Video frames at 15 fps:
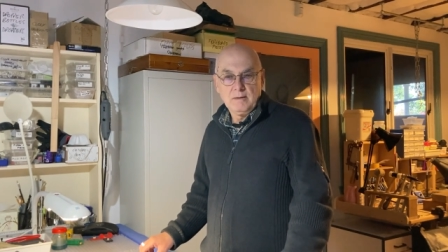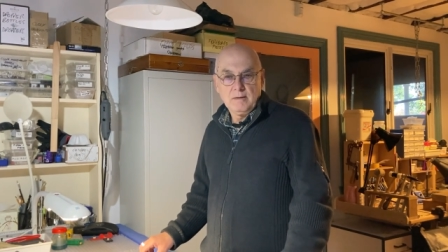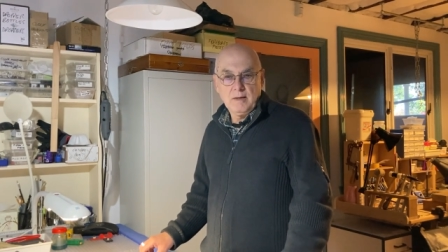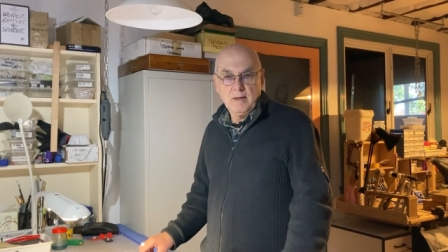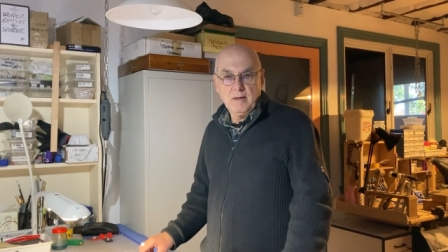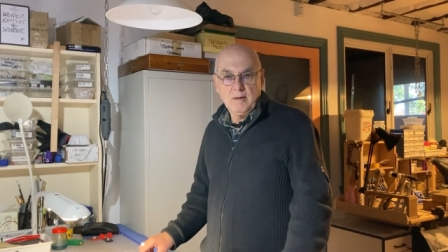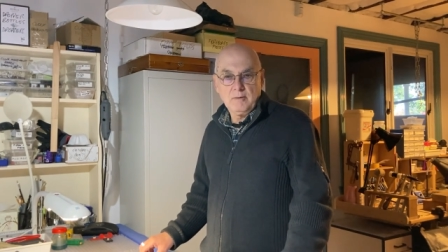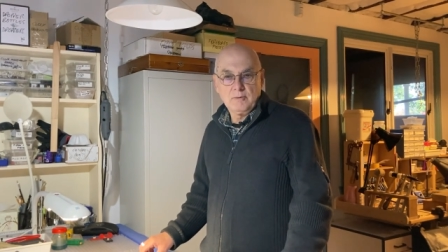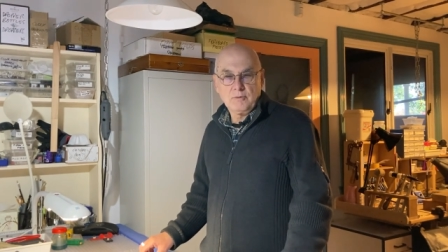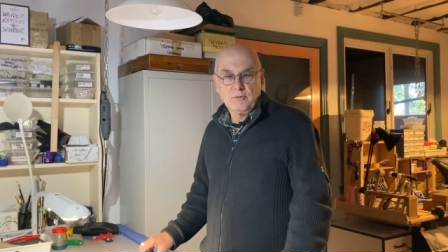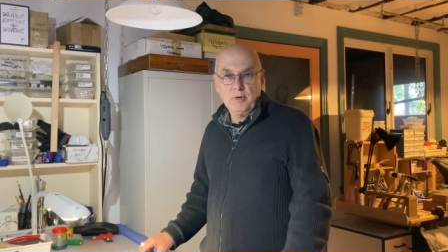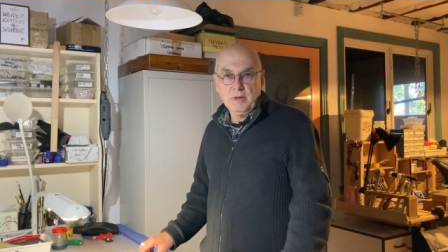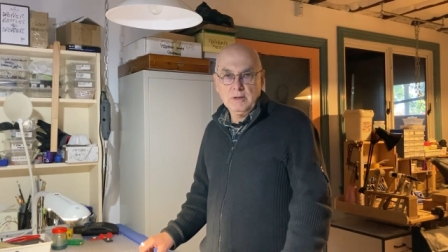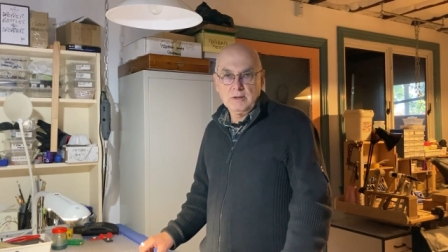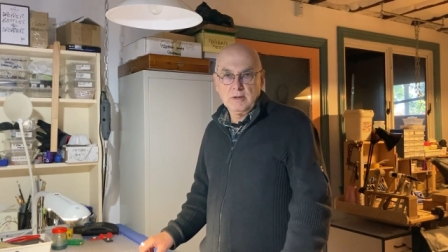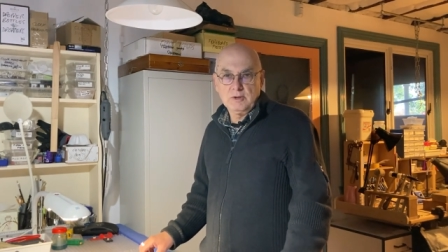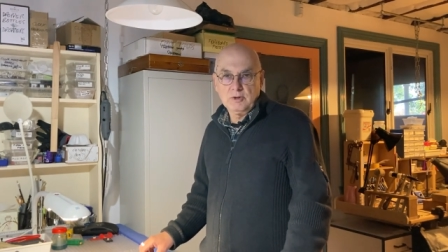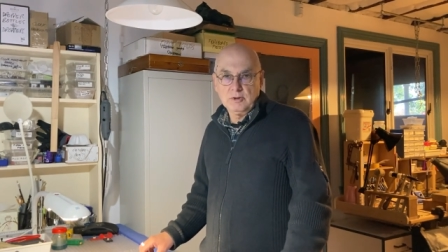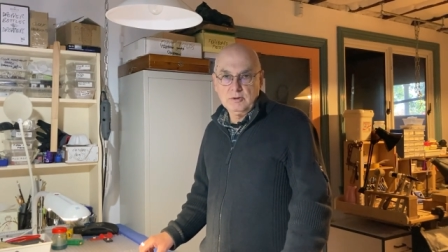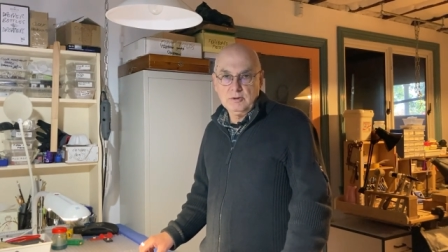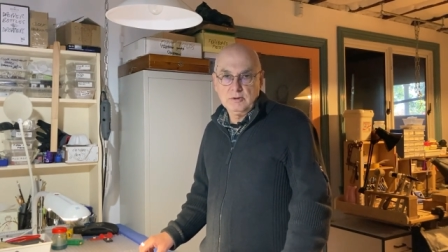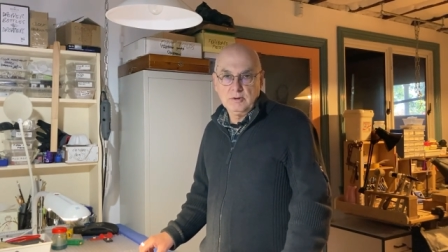Now, trinket
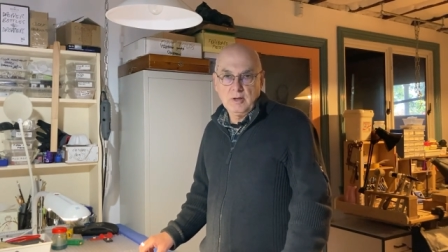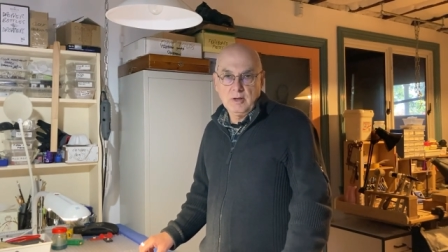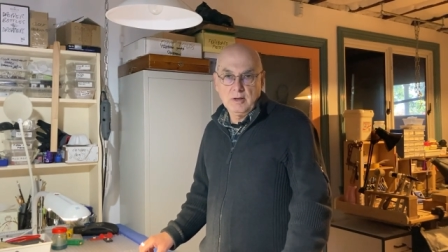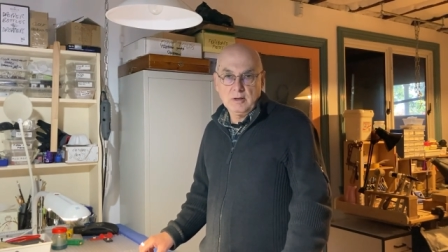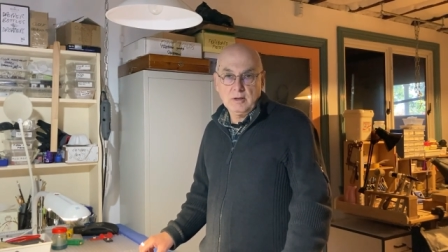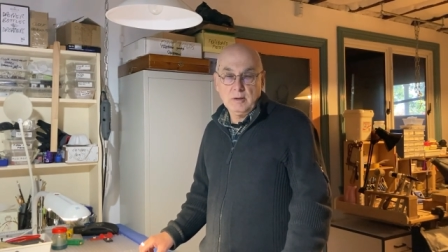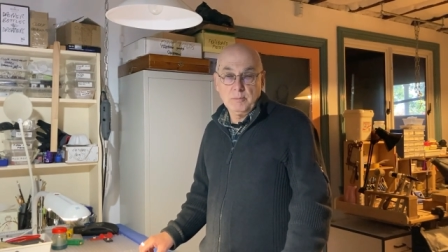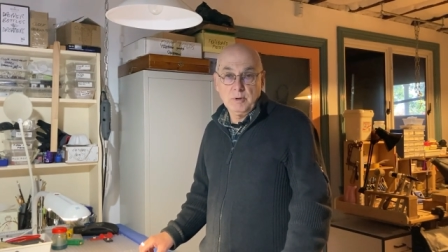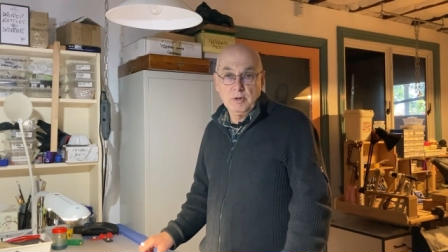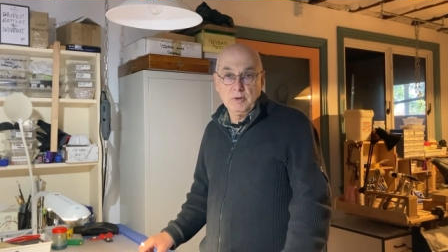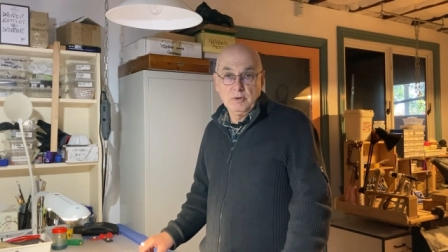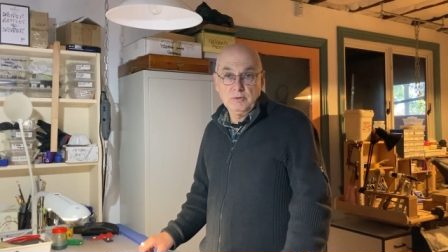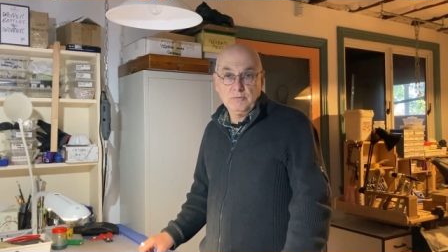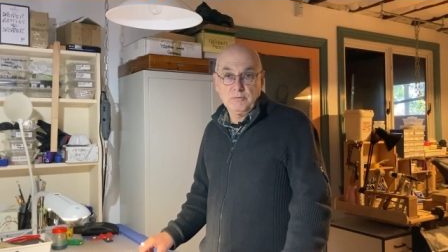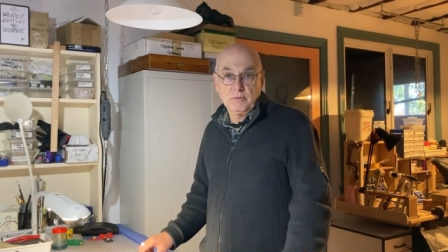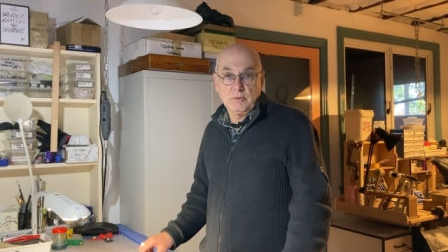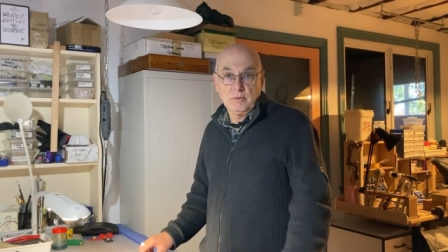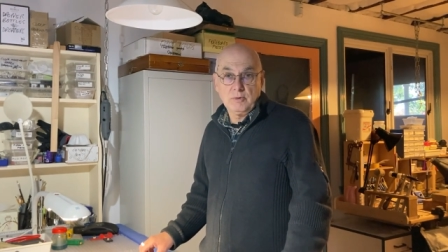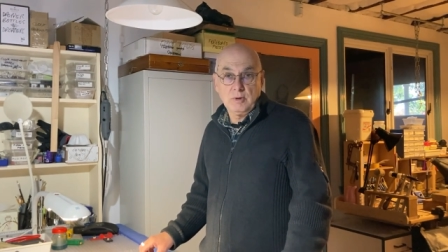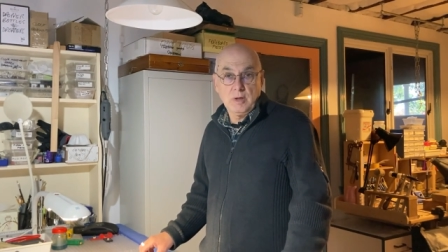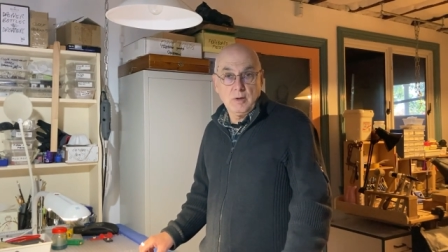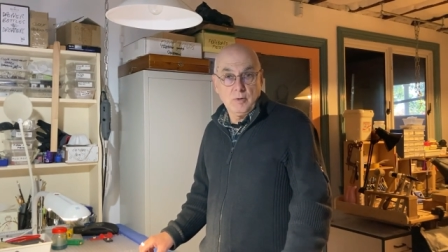dishes can be used
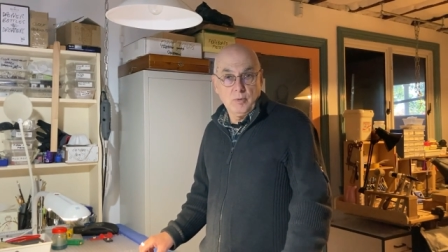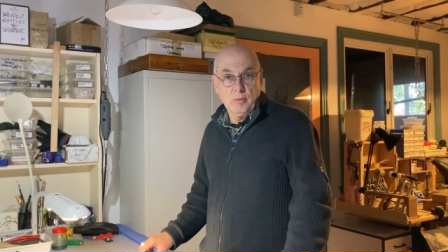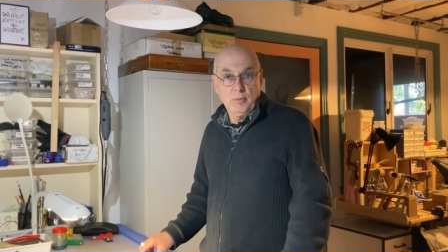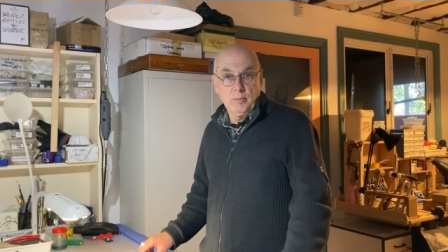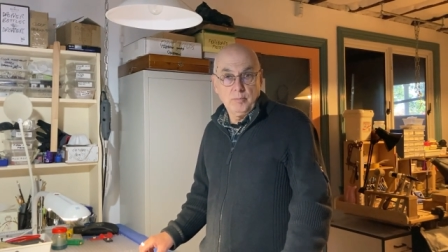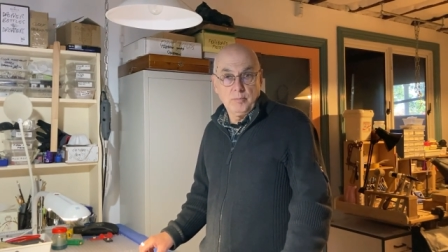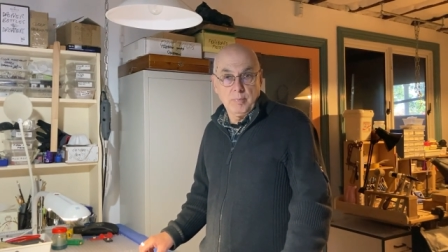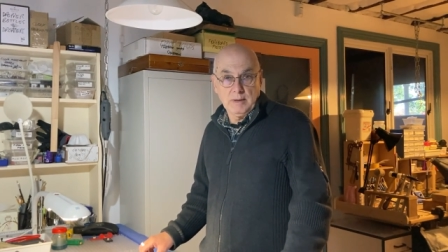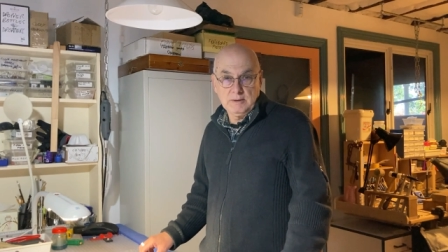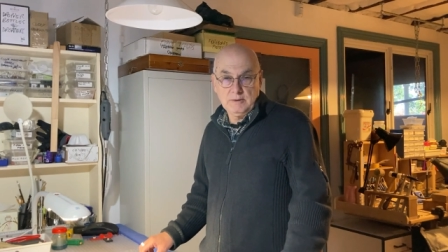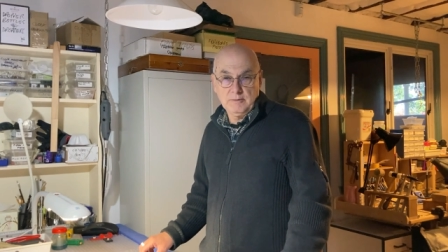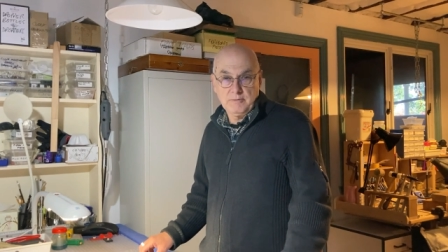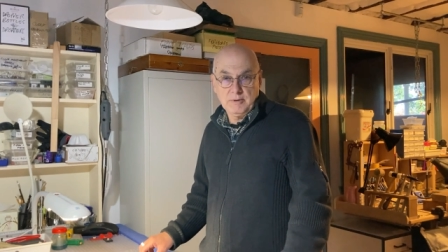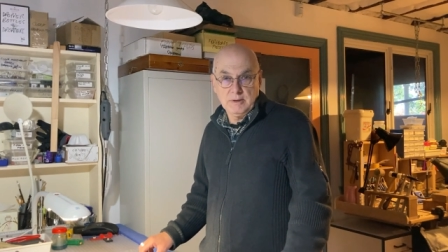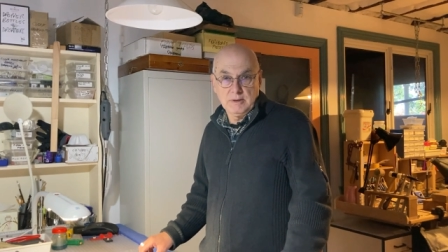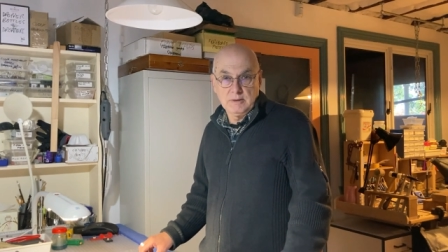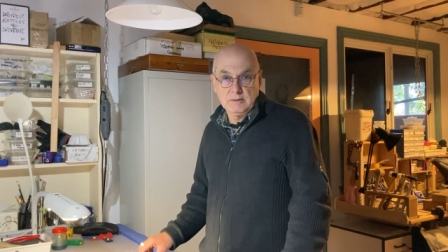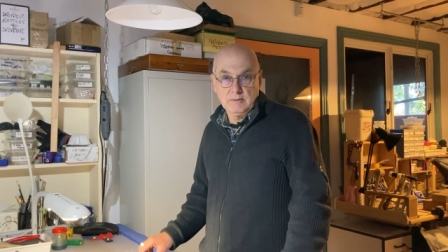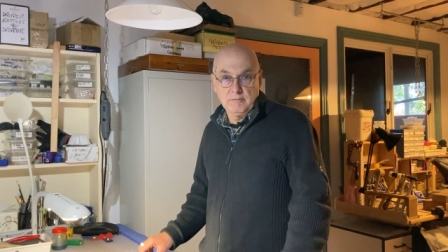for a whole bunch of things.